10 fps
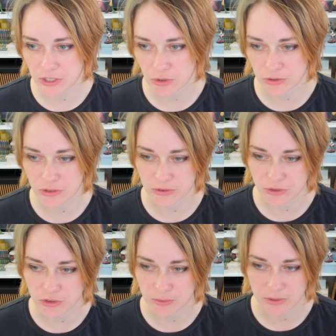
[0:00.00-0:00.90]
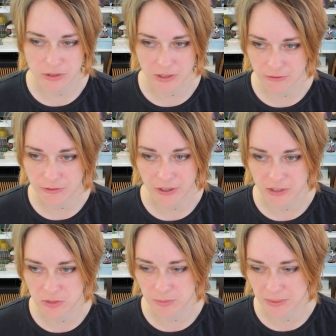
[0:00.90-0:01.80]
is also on YouTube. You can find the
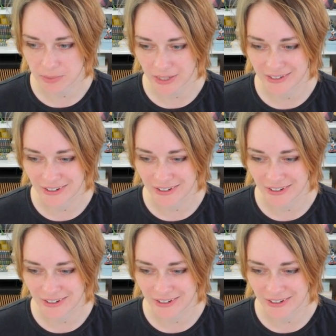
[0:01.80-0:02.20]
speed paint